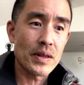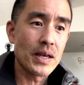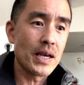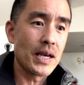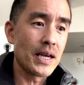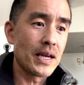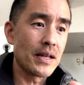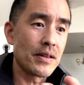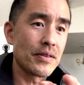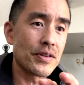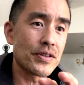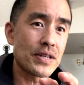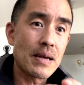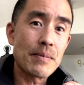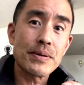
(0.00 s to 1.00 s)
and the
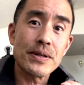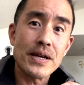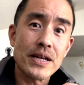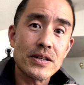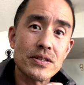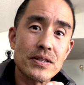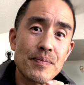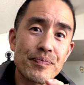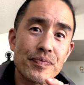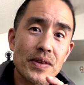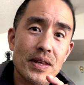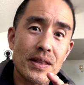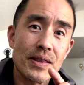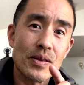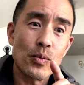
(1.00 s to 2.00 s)
same place
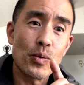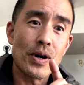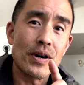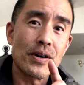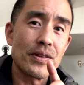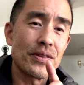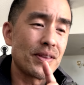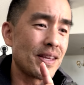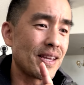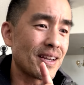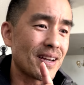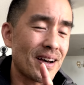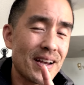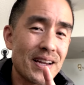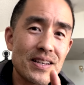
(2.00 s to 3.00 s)
where the
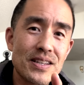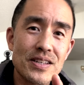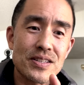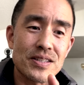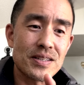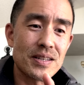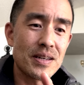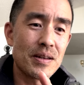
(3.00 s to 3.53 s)
kindest,